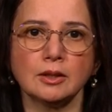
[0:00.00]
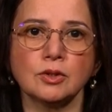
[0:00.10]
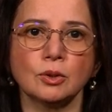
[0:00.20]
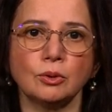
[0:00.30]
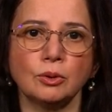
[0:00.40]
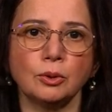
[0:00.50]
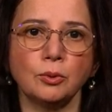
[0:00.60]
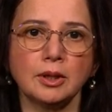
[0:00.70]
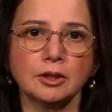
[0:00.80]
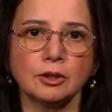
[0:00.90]
So go to
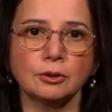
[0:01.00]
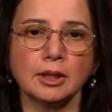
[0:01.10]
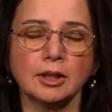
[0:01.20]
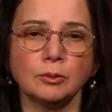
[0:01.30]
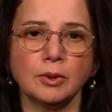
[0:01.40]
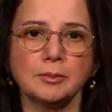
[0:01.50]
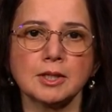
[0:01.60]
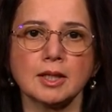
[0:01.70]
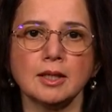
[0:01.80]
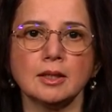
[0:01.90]
well-curated
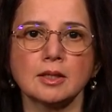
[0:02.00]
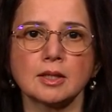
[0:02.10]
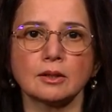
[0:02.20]
websites,